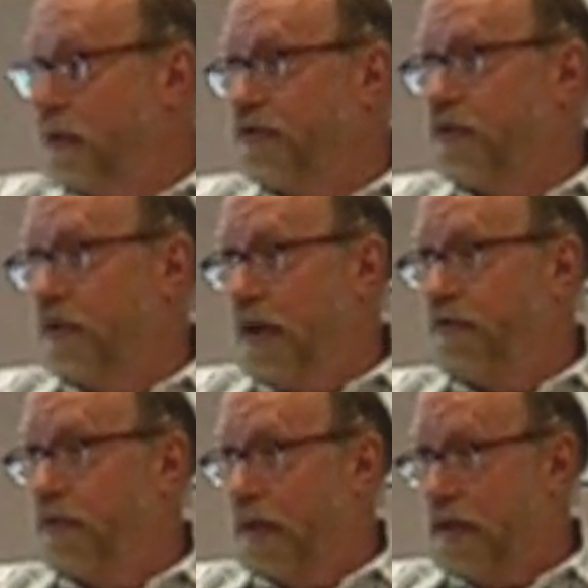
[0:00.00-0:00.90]

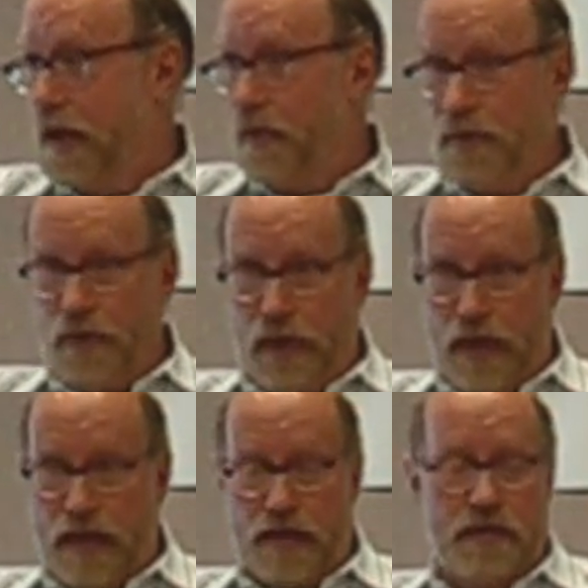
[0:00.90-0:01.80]
whatsoever right now on the
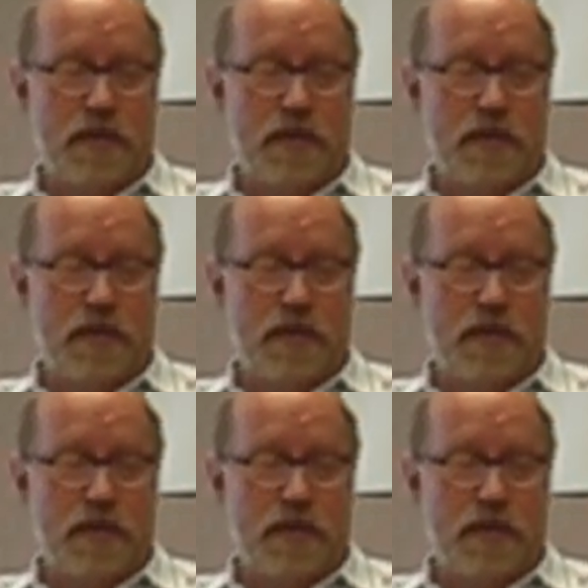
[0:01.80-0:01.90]
land.